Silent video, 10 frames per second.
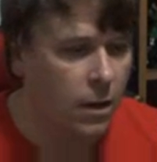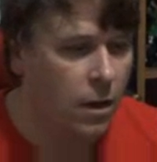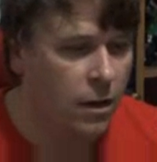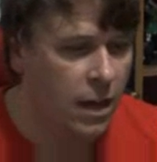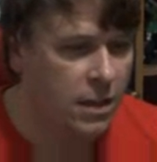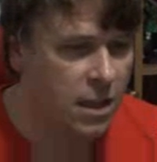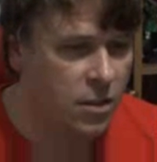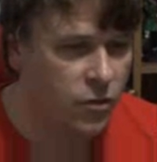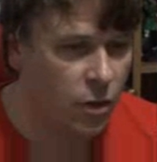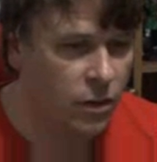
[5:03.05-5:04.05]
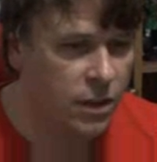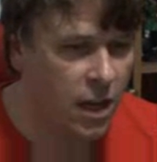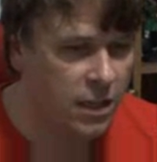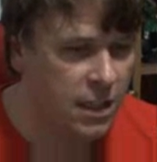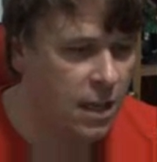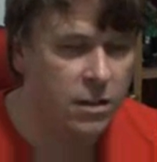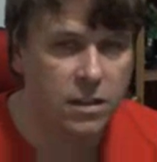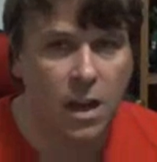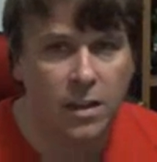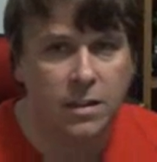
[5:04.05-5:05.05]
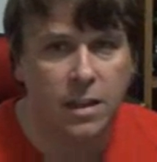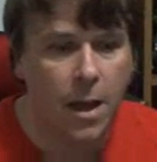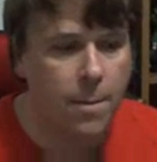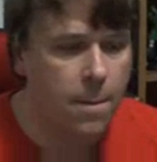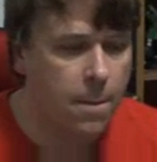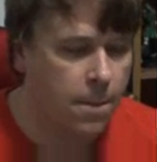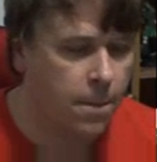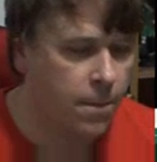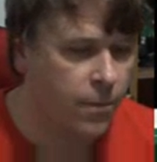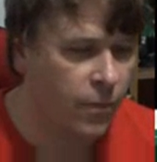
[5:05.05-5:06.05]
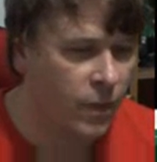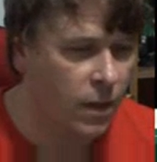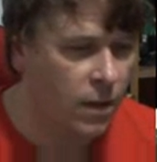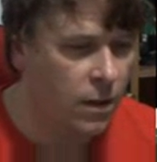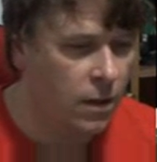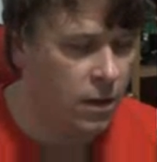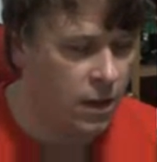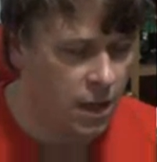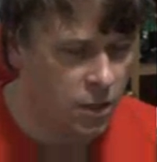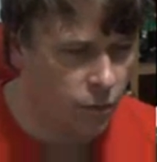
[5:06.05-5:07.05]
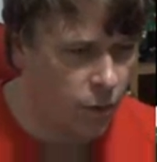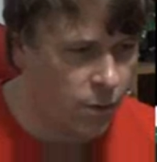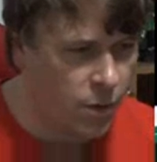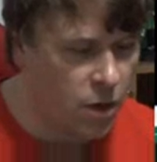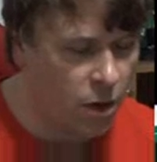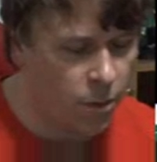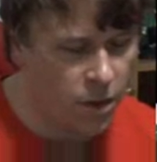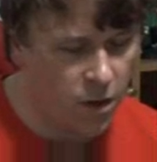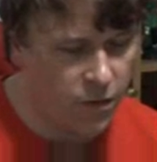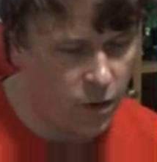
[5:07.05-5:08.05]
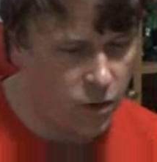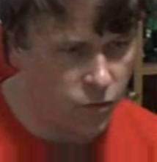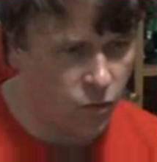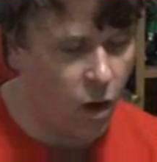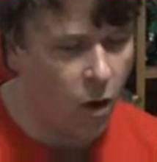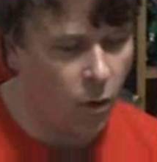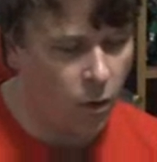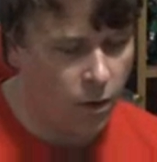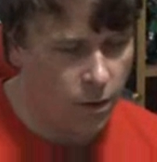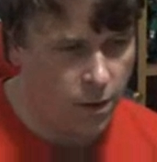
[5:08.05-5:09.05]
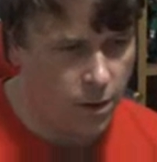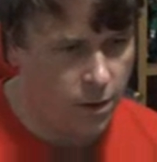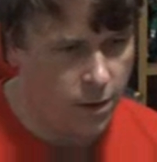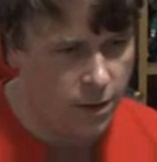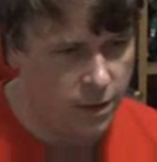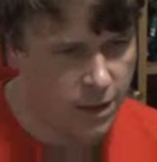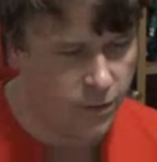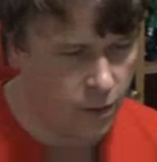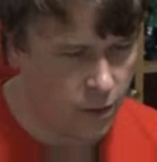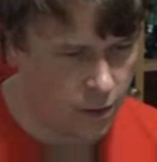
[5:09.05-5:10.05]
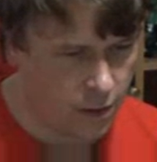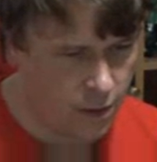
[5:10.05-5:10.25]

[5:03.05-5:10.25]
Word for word: Okay, so let's roll the dice now to start this game. Okay, so what have we got with our first roll? Let's have a look.